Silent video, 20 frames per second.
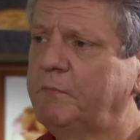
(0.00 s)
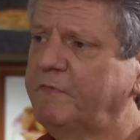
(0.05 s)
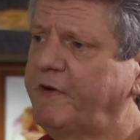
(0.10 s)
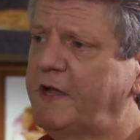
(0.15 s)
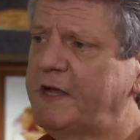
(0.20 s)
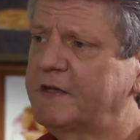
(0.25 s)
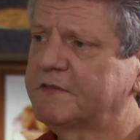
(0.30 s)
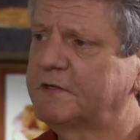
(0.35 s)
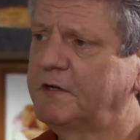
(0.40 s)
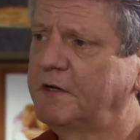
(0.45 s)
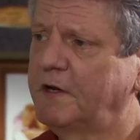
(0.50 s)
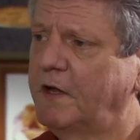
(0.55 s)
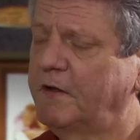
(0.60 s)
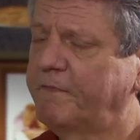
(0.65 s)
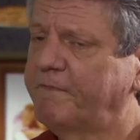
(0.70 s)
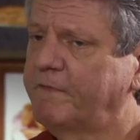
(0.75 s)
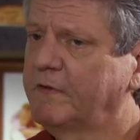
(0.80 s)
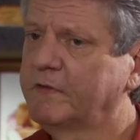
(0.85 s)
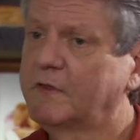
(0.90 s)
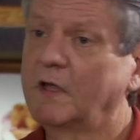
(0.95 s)
them fast enough.
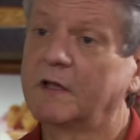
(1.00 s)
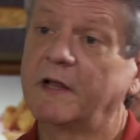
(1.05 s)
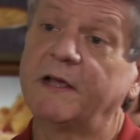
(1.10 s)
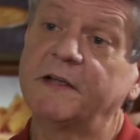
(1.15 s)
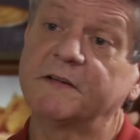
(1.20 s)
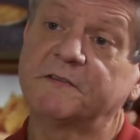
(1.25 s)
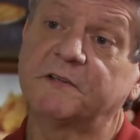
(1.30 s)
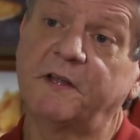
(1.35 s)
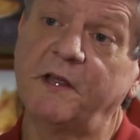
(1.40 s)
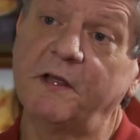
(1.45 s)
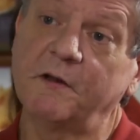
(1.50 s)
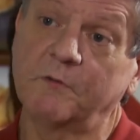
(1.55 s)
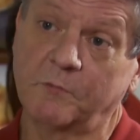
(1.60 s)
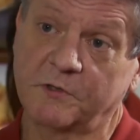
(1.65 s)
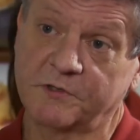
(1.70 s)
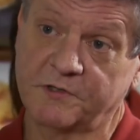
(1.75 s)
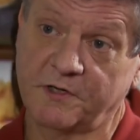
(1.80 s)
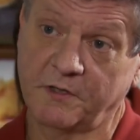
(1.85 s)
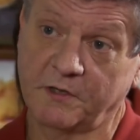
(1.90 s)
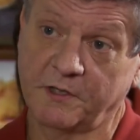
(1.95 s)
The last 10
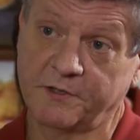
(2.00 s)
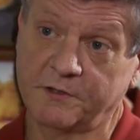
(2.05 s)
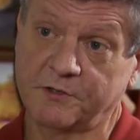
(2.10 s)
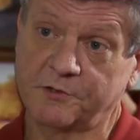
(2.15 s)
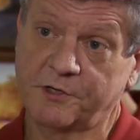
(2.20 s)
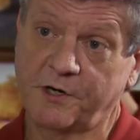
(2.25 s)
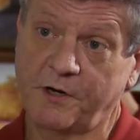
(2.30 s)
were still in the